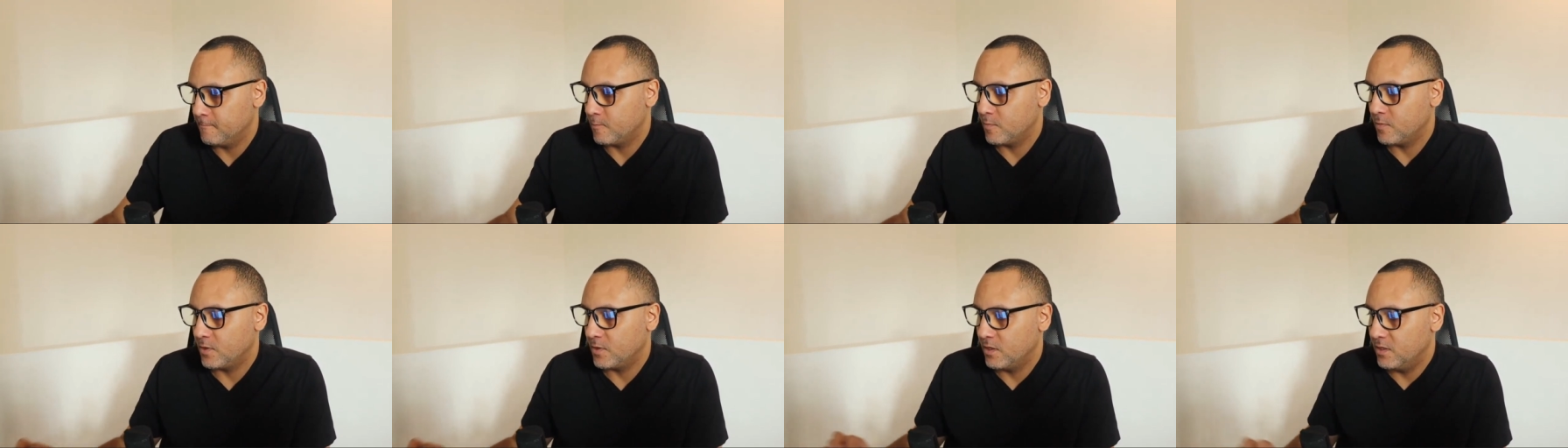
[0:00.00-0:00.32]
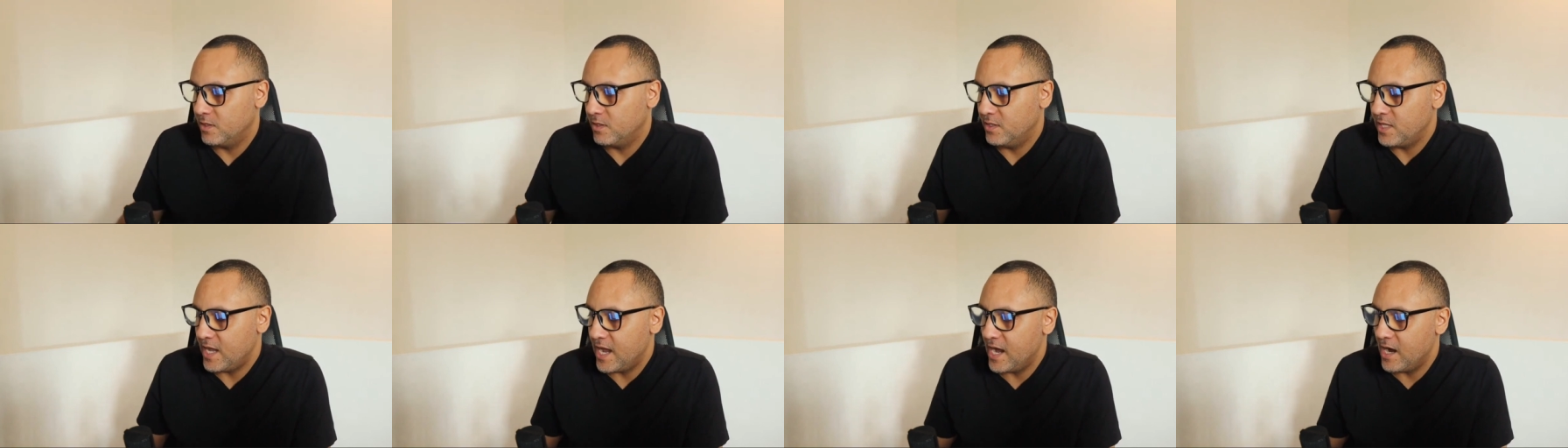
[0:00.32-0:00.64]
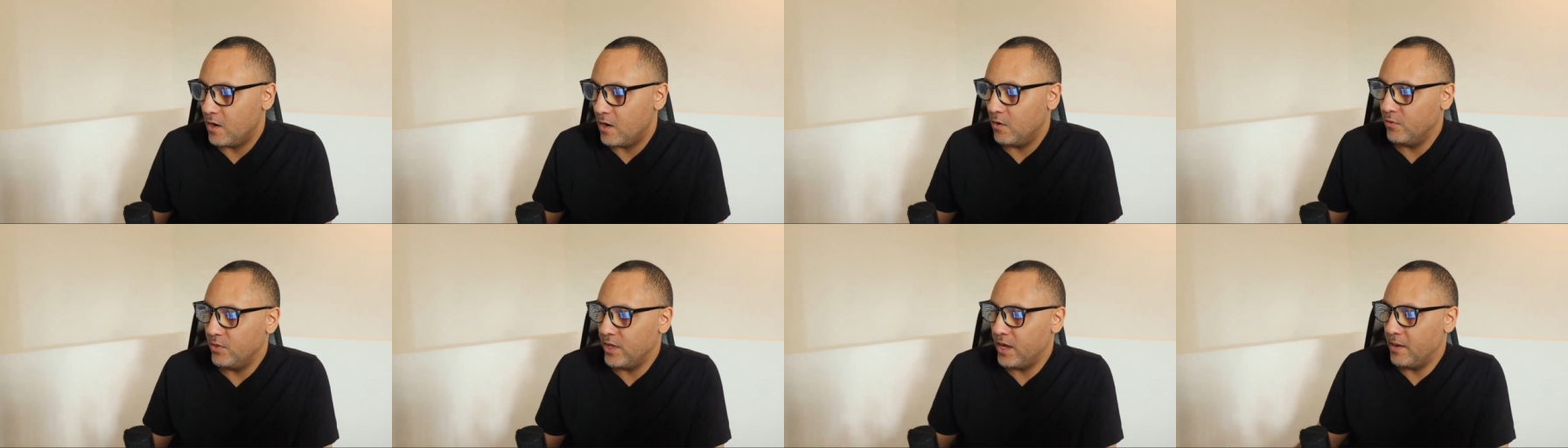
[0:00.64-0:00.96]

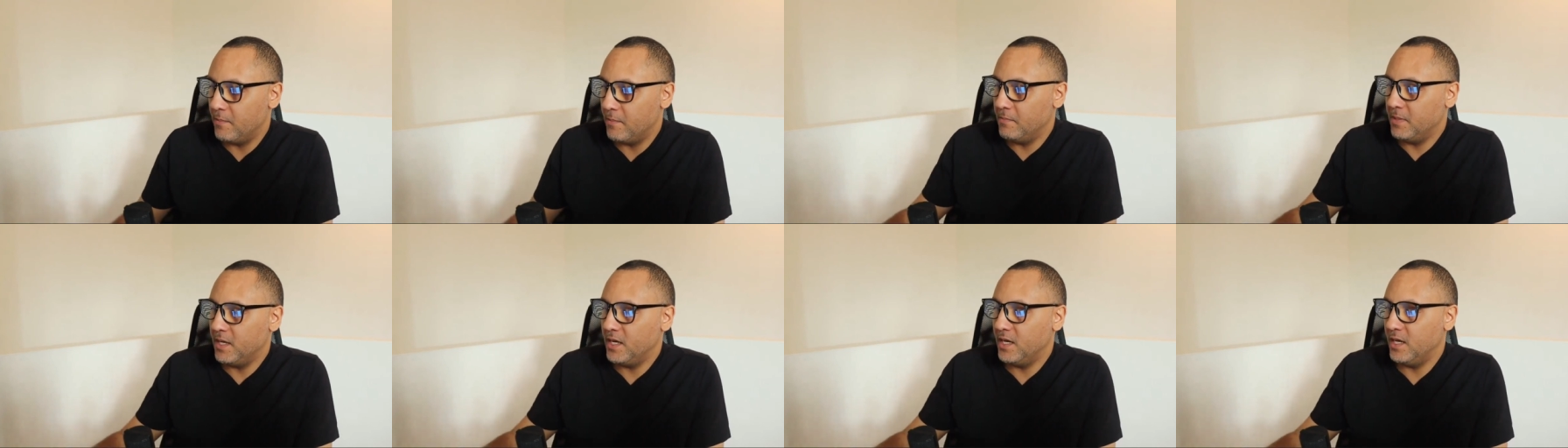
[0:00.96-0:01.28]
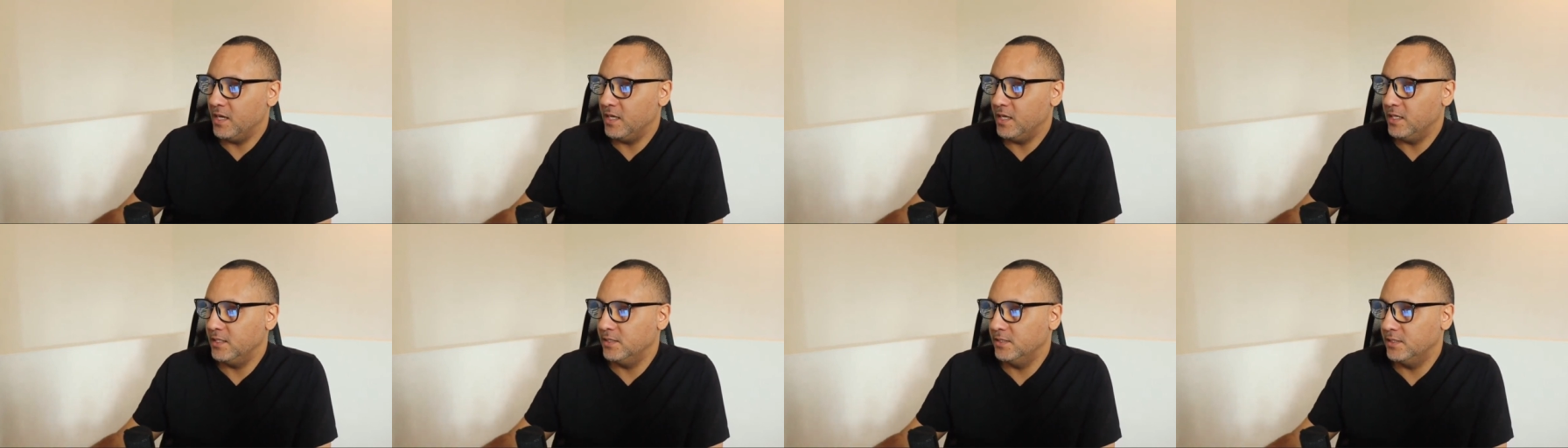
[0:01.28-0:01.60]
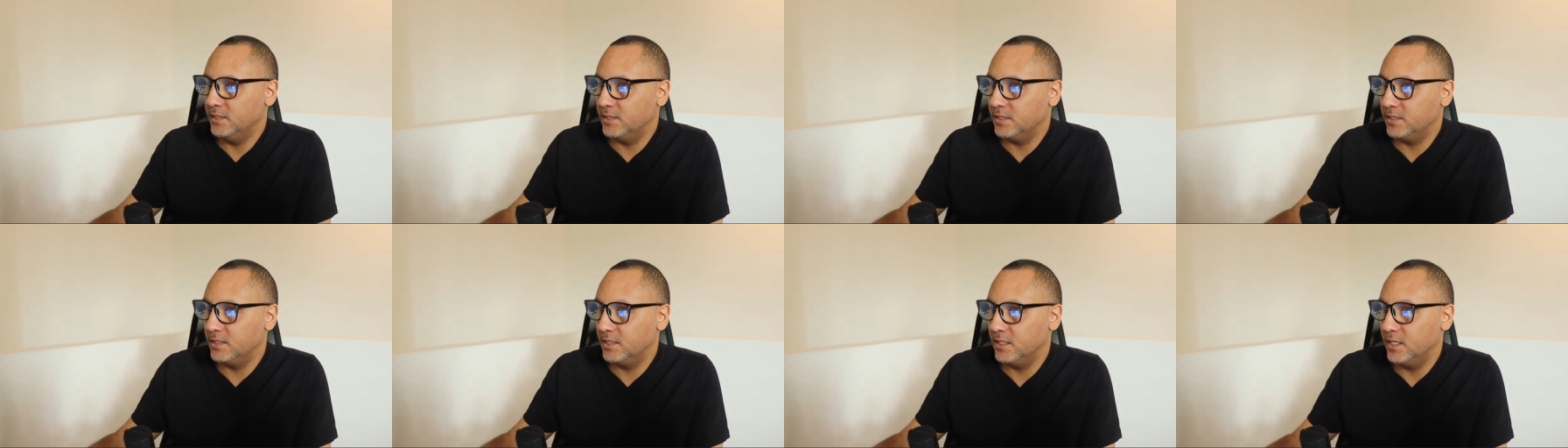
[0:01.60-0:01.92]
Now that
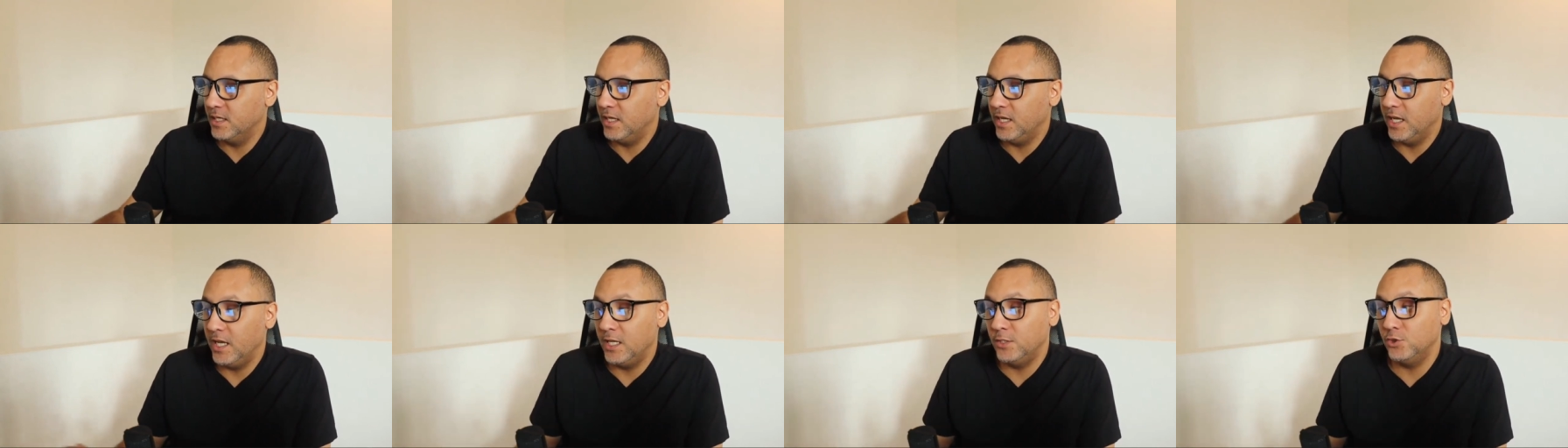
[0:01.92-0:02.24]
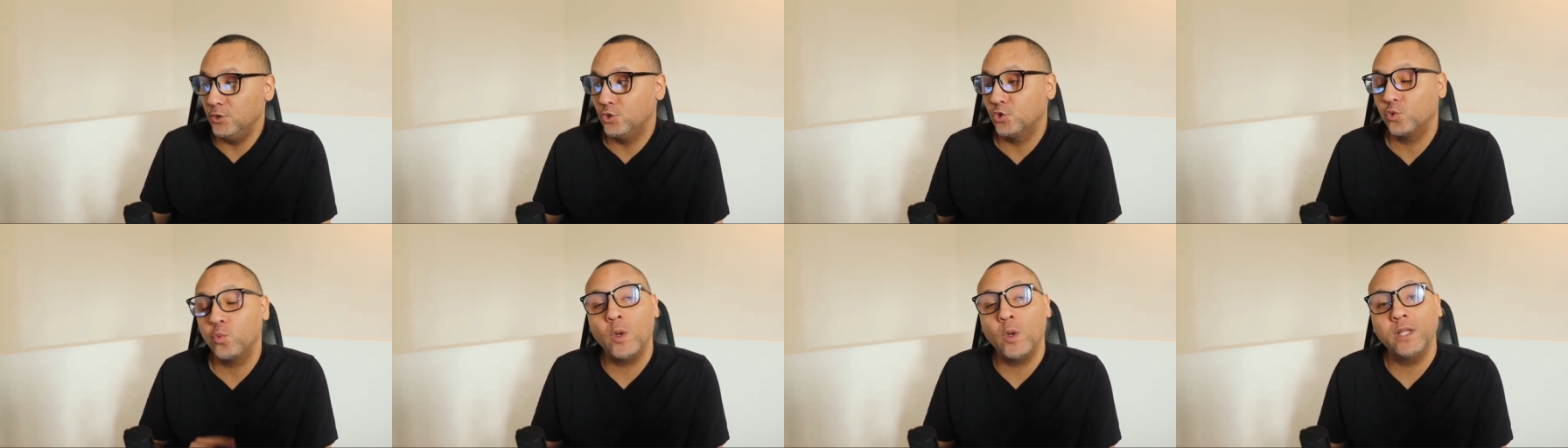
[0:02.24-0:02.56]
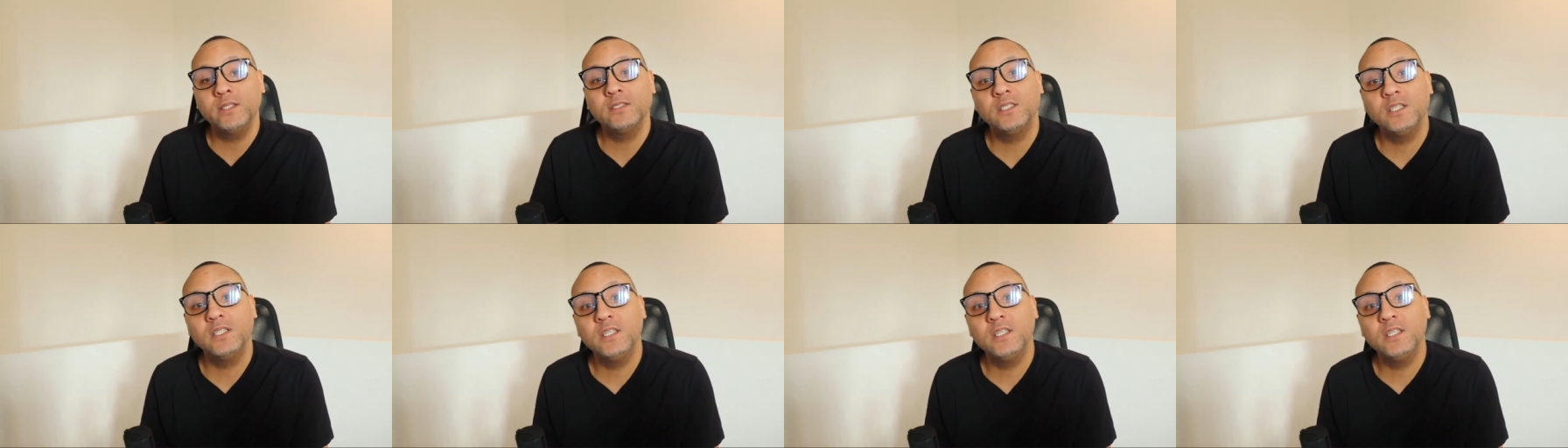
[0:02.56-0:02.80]
means in twenty